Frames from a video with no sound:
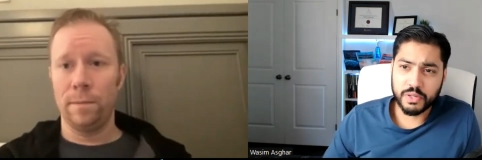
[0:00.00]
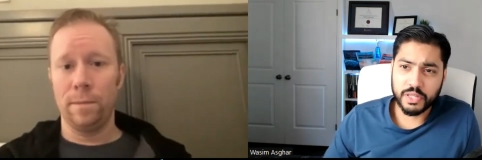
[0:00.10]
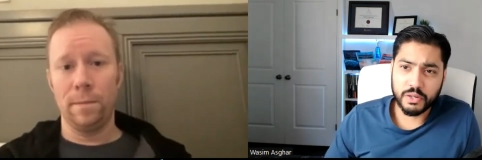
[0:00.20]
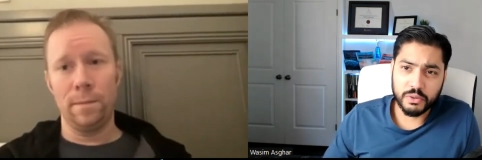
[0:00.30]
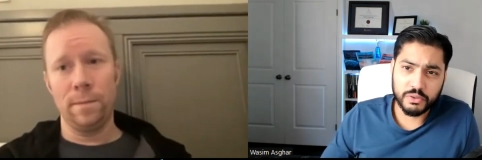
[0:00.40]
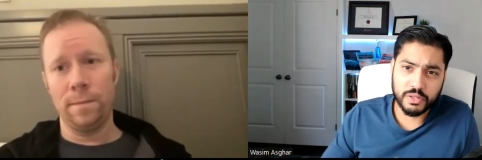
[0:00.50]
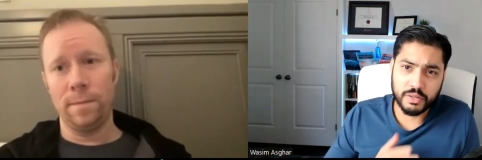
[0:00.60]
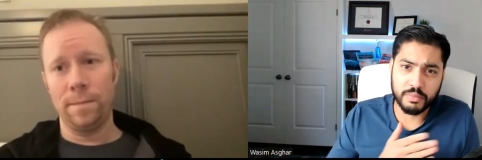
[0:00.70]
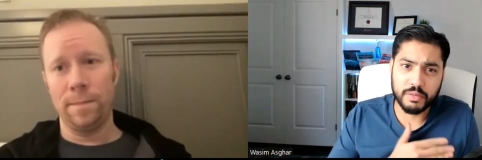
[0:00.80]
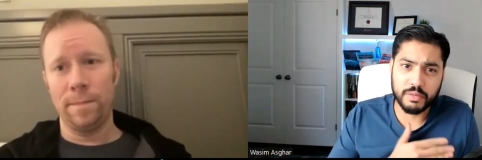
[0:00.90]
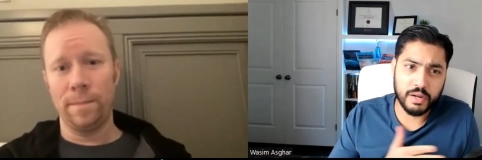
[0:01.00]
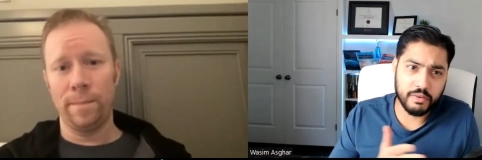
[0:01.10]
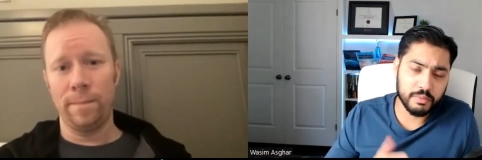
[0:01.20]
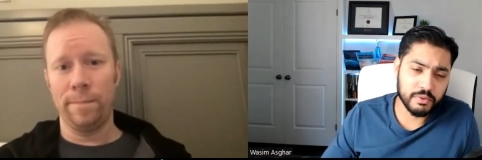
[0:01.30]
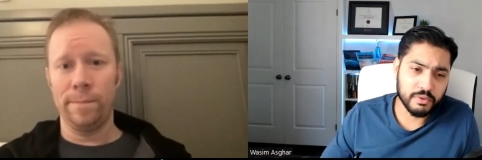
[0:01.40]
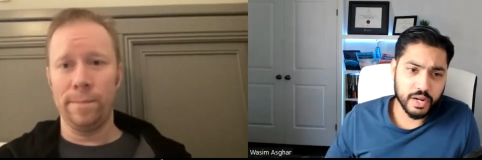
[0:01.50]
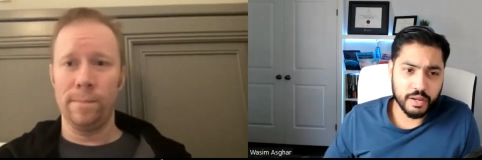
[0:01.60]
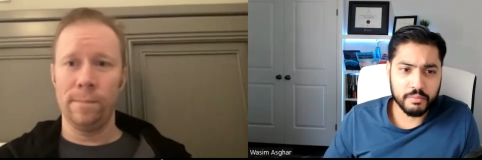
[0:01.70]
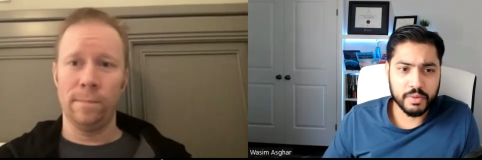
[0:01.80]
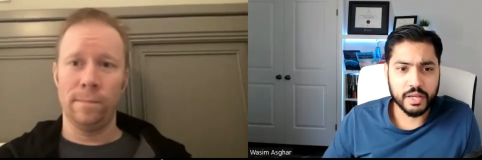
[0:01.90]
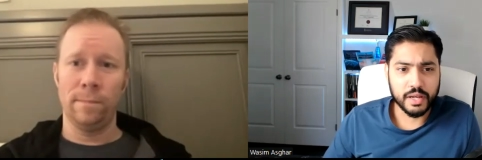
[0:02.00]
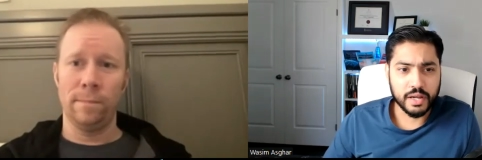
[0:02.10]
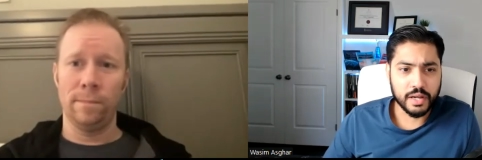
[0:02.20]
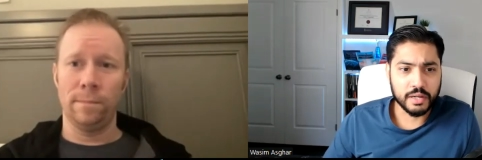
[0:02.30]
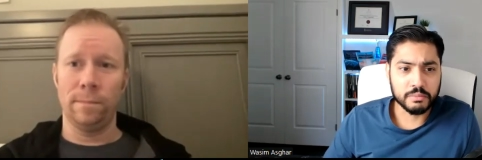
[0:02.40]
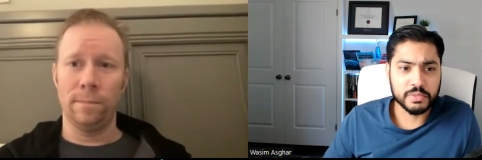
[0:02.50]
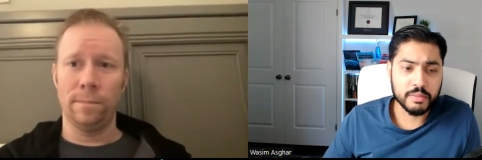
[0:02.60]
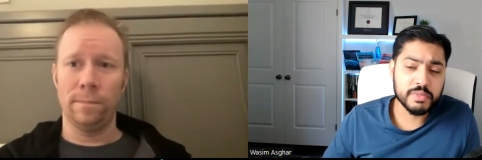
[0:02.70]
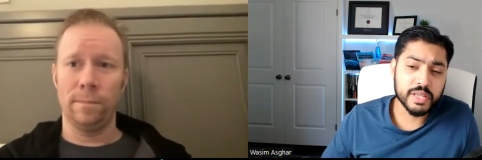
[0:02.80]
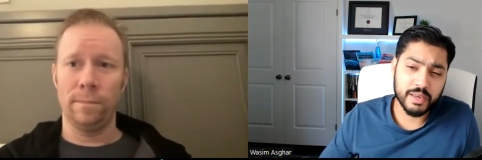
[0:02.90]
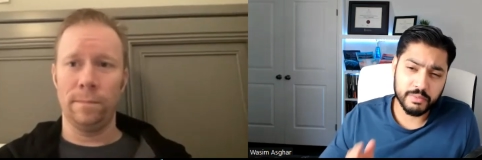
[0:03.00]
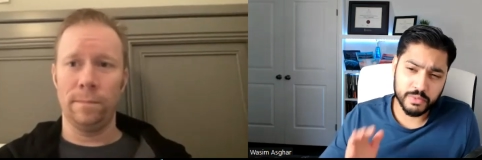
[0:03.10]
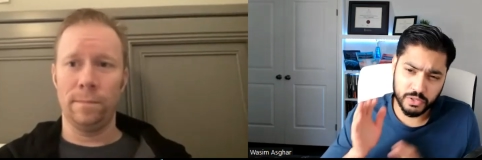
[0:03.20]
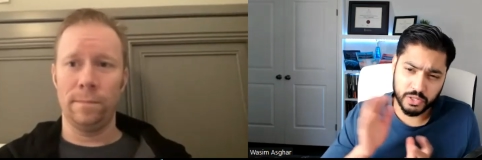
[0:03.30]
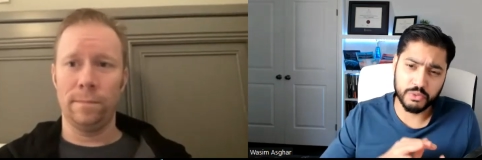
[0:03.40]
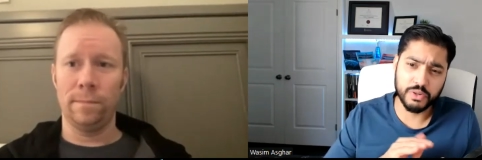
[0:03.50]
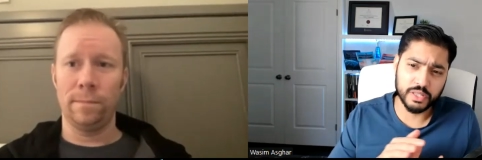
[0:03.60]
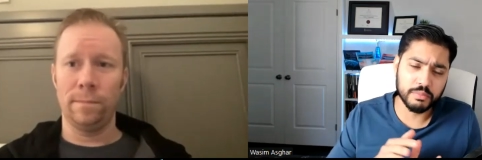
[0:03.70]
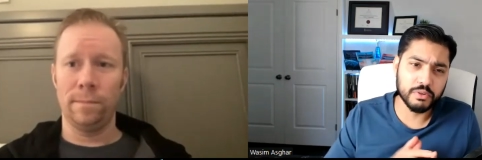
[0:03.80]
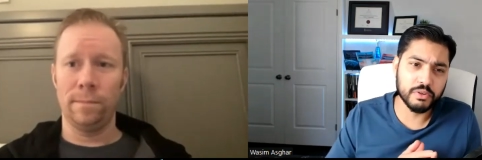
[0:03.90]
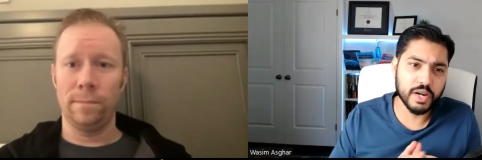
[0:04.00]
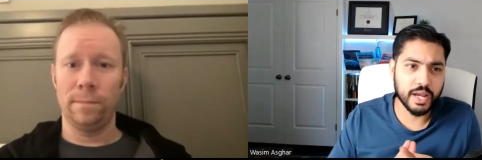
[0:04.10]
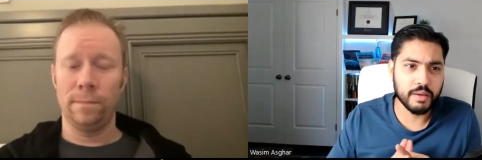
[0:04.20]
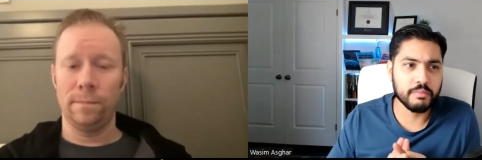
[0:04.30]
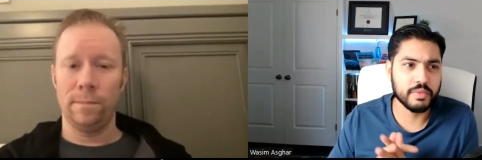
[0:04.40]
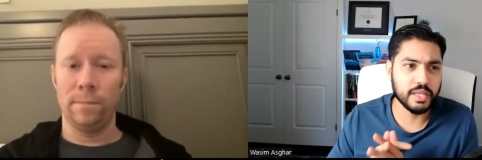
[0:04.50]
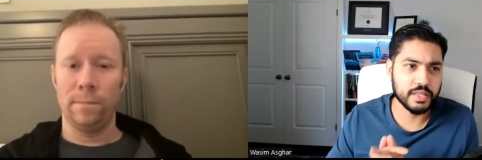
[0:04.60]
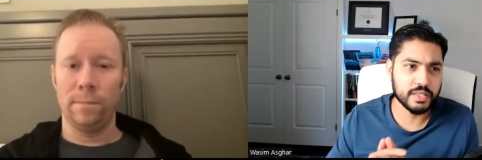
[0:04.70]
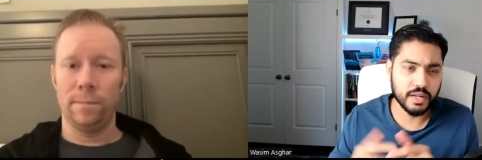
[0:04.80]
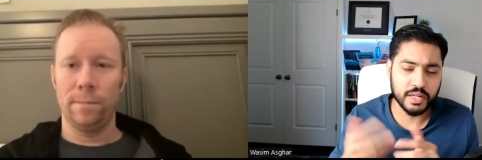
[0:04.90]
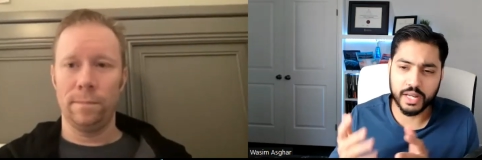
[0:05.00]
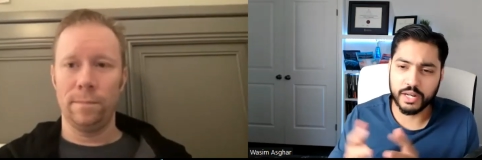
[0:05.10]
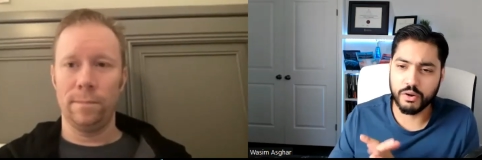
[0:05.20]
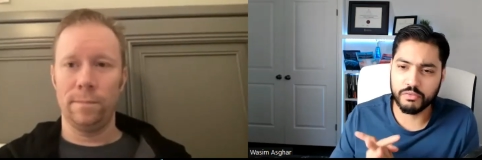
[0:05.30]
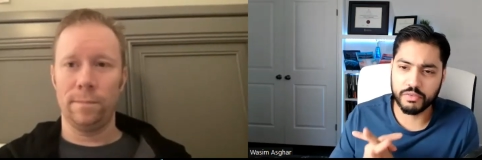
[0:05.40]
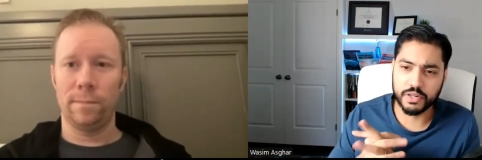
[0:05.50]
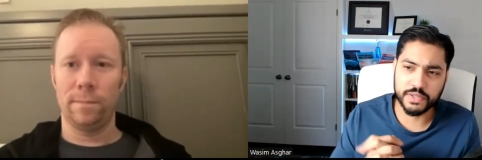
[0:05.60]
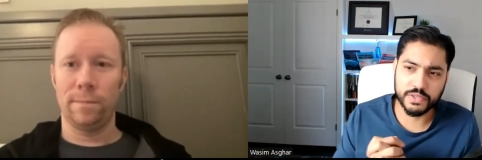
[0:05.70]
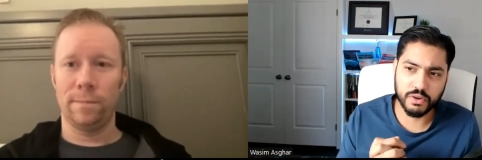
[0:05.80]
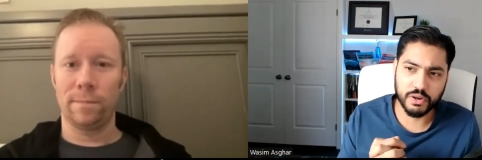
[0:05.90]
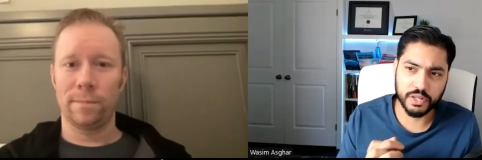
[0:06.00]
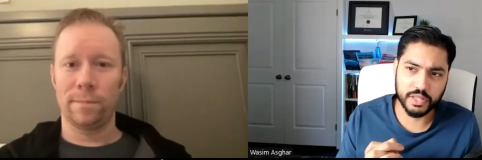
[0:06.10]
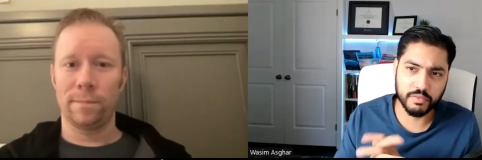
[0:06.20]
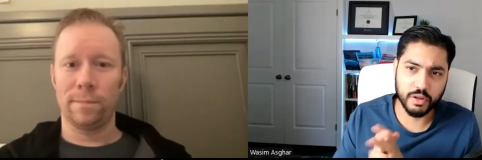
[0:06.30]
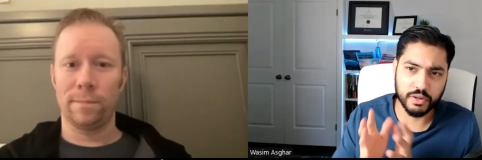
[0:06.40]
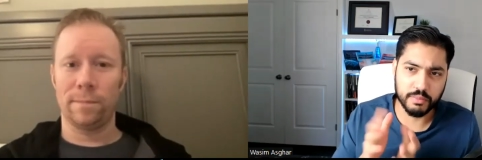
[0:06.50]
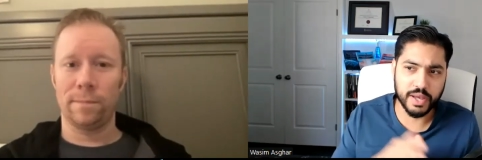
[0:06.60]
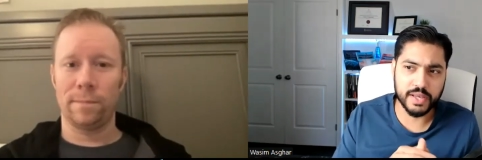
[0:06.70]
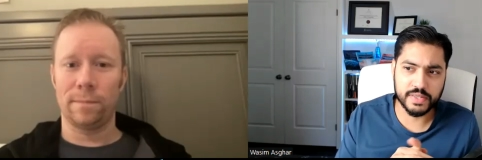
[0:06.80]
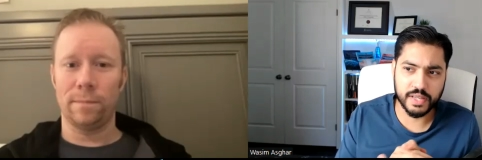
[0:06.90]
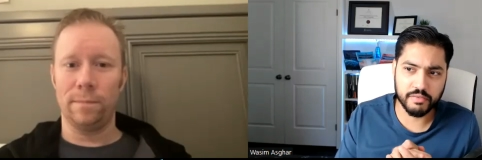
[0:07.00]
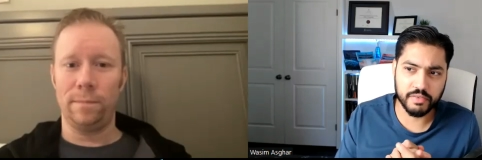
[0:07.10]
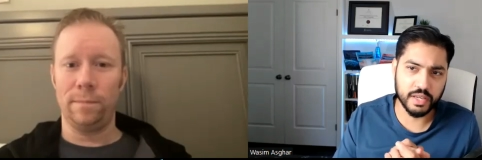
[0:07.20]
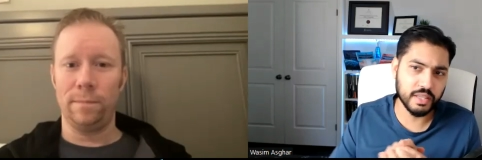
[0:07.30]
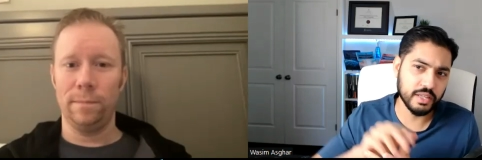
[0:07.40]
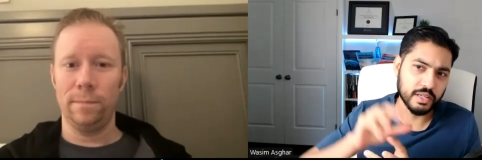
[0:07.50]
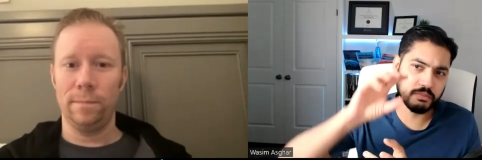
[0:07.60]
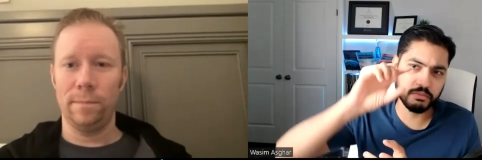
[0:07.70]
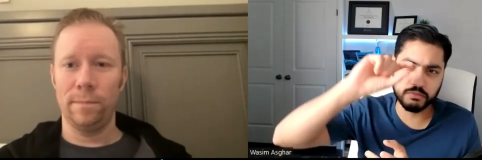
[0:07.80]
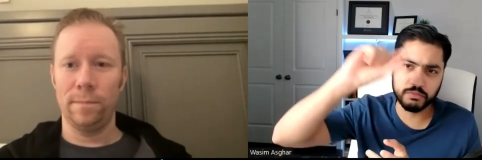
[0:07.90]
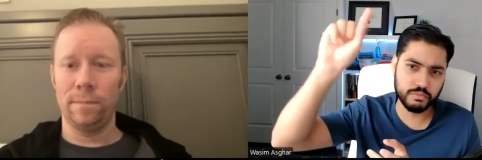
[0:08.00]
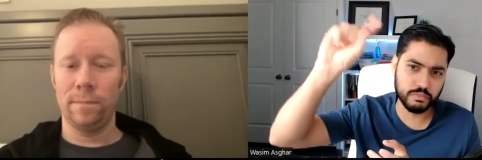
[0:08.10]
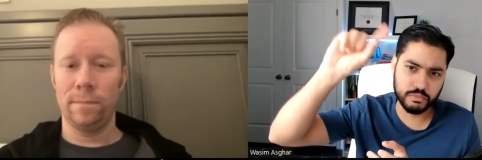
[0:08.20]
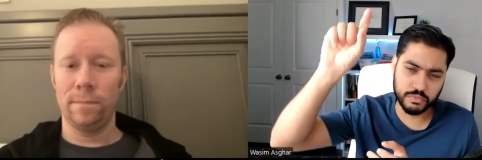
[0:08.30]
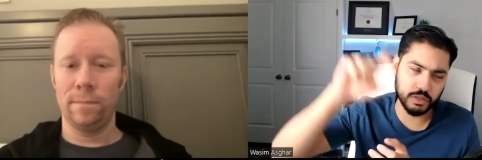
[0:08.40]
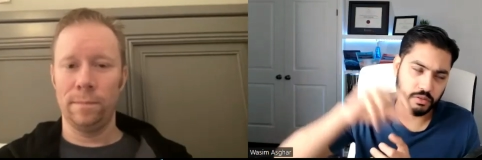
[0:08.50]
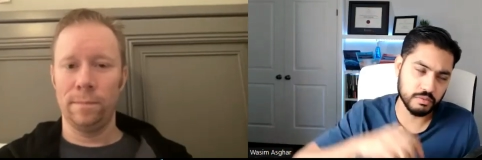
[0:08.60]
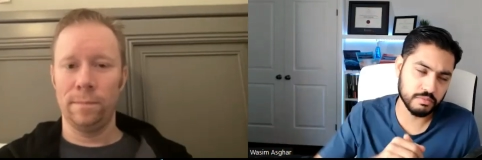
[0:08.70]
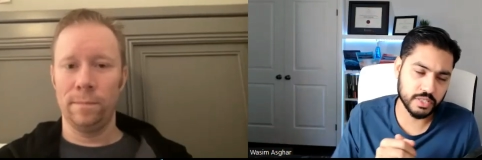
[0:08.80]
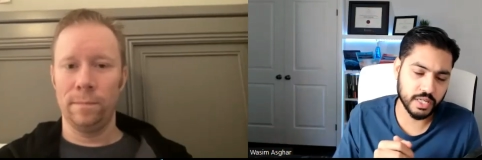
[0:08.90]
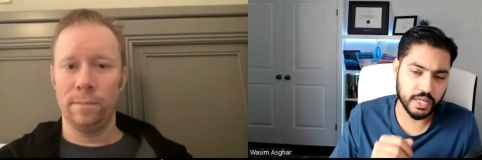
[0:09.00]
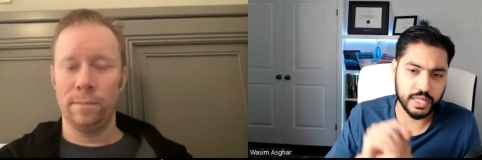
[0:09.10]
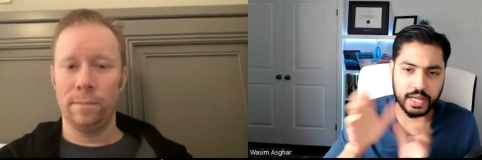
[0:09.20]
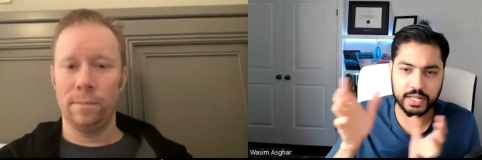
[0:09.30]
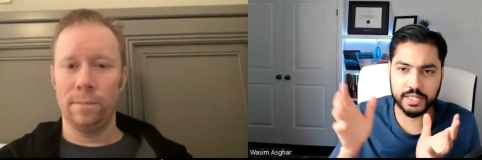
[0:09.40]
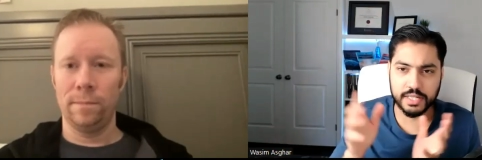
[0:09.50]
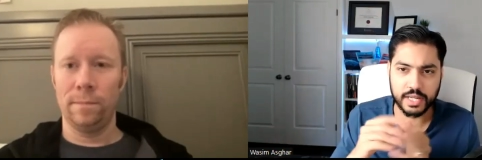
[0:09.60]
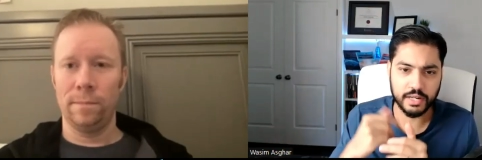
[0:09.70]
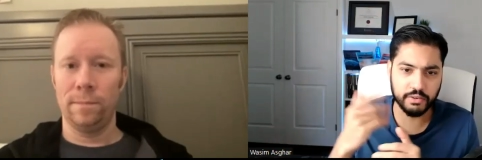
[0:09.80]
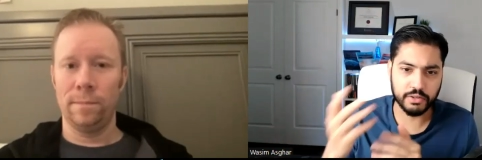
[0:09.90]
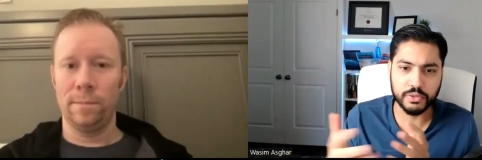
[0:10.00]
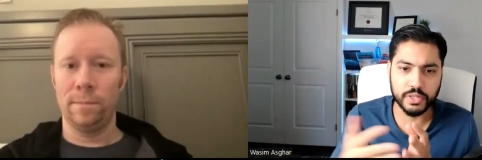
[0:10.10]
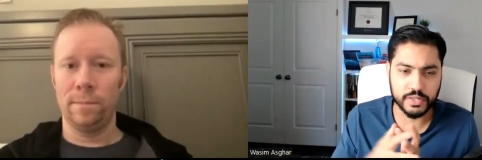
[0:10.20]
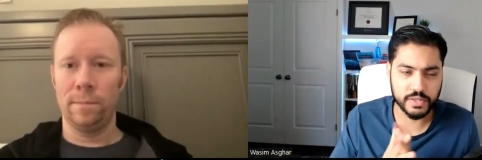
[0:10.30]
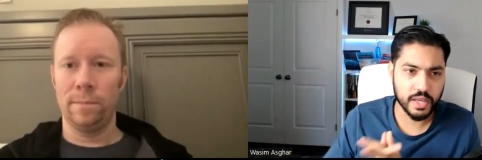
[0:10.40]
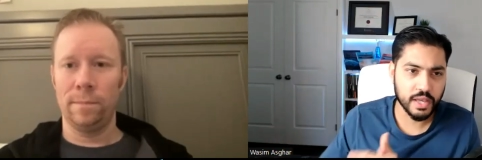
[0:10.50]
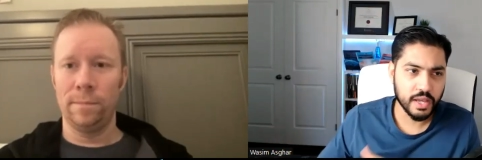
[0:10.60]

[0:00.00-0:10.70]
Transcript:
Speaker 1: when they go through the PE power program um, sometimes during the program they start getting offers or they've already passed the fe and they you know say eit and recruiters